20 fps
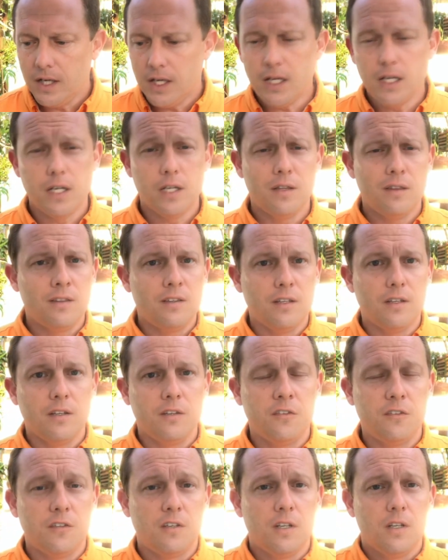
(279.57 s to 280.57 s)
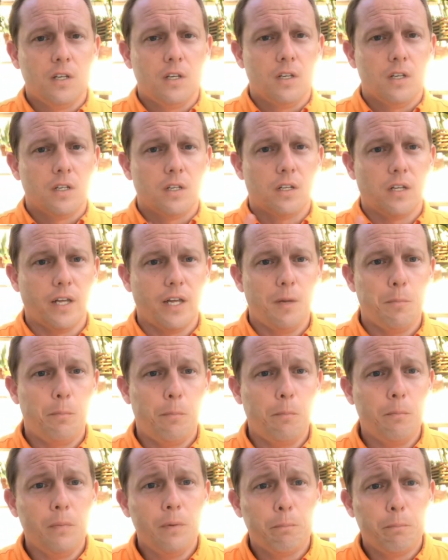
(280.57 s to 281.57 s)
in this clay
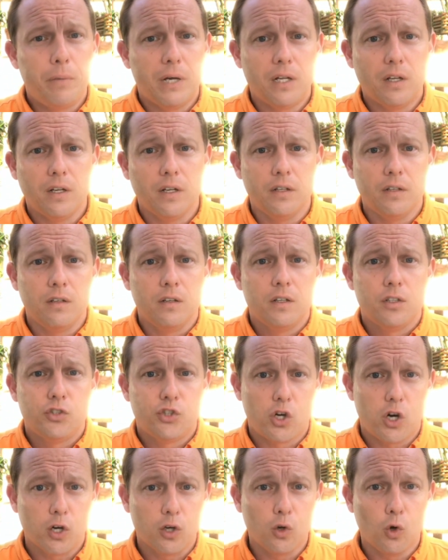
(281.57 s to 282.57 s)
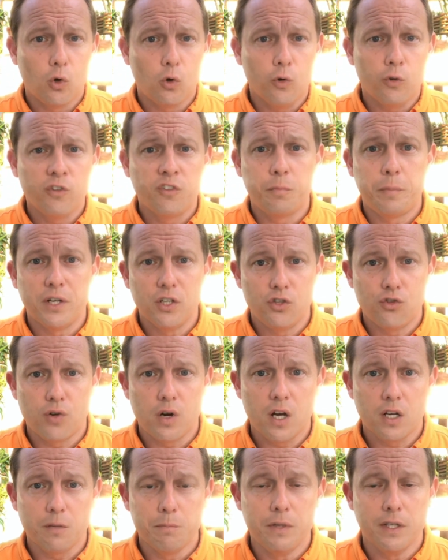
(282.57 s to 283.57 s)
pellet charcoal sponge
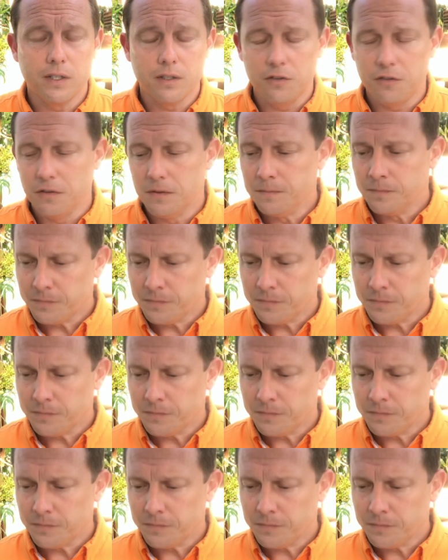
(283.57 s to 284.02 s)
rock mix.